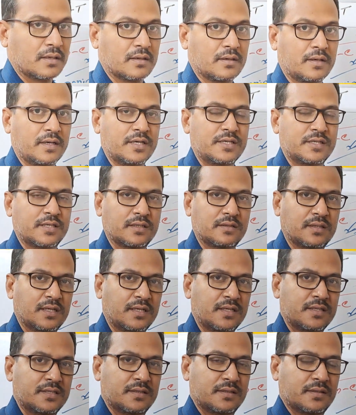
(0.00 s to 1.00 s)
condition,
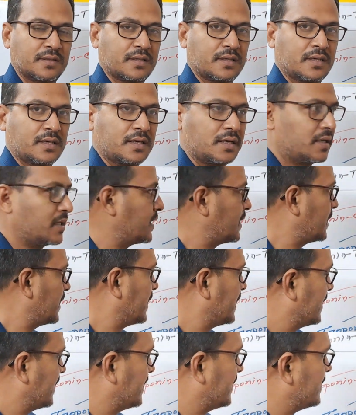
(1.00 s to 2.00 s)
that is
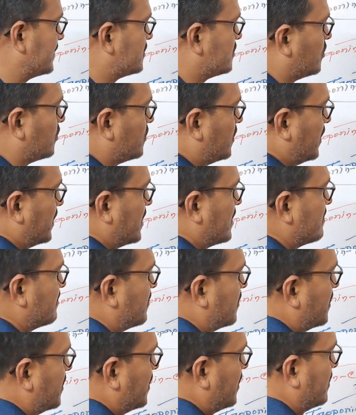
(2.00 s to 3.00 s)
it is not taking
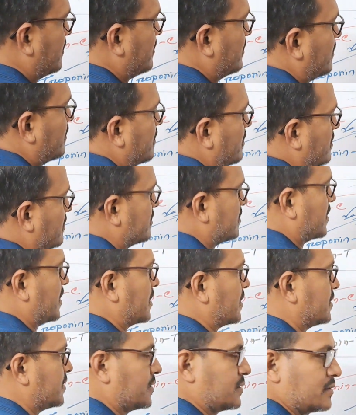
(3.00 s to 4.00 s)
part in
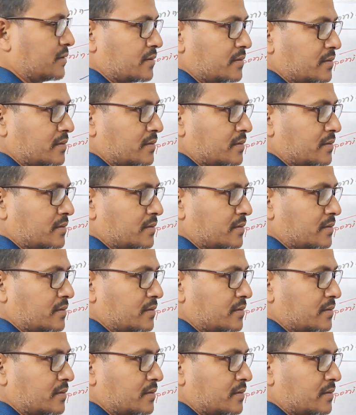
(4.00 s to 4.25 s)
contraction.